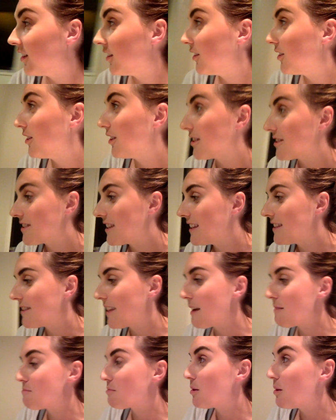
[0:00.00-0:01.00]
Oh, it's the
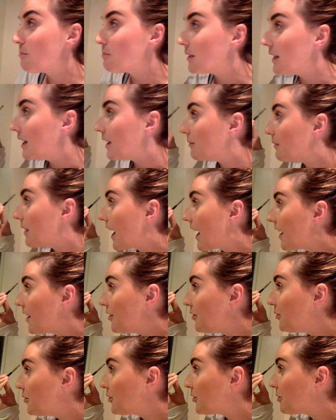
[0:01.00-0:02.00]
same problem. How do
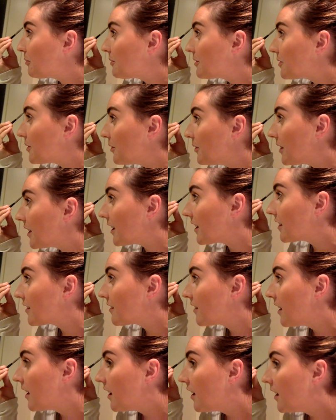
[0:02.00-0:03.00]
YouTubers do this?